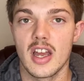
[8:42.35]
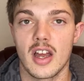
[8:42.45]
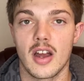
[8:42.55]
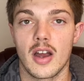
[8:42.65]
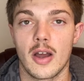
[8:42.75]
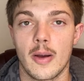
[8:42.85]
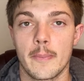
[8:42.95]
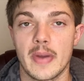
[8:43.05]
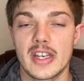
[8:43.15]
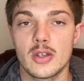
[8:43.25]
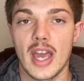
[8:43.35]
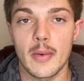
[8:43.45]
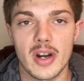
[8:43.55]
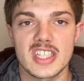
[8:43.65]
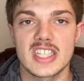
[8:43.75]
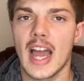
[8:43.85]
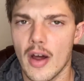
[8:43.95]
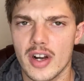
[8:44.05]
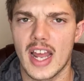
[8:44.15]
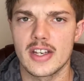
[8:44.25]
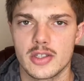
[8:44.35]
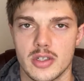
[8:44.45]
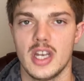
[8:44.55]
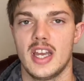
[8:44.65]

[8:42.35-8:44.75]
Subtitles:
And you kind of want to see, how did I do?